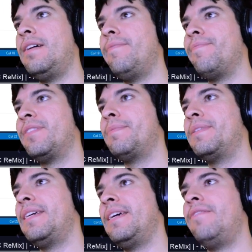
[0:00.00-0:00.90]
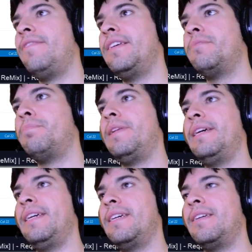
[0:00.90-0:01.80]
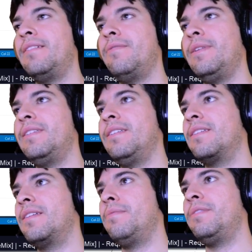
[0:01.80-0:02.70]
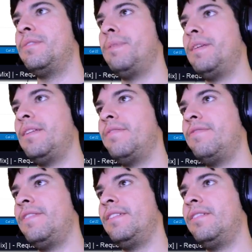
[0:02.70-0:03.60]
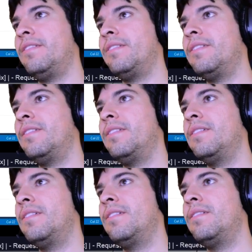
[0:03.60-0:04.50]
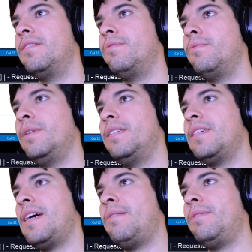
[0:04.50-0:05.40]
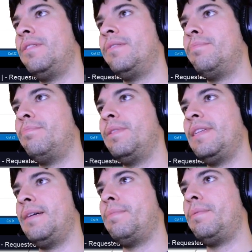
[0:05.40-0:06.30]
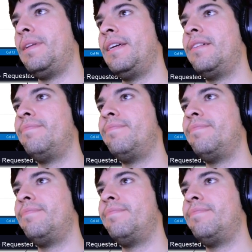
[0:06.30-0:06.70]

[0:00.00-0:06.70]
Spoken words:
So I'm going to say if is playing, which is going to just be another field, which I will put that up later.